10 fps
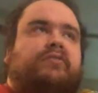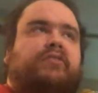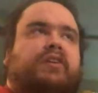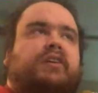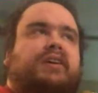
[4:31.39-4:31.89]

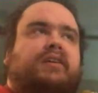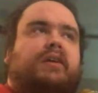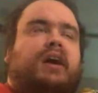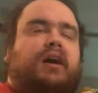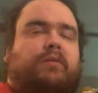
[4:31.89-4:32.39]
Funding
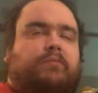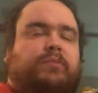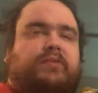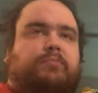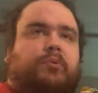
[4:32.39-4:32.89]

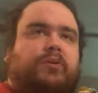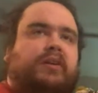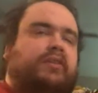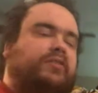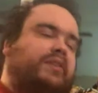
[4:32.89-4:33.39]
was poured
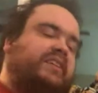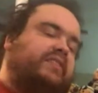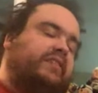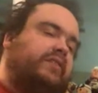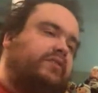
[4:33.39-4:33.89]
into it
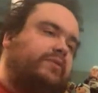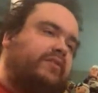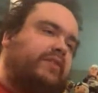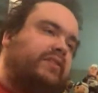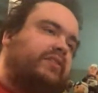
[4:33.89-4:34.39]
to a
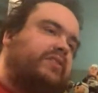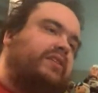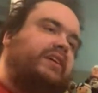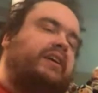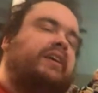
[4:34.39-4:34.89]
certain
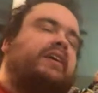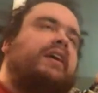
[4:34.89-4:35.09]
degree.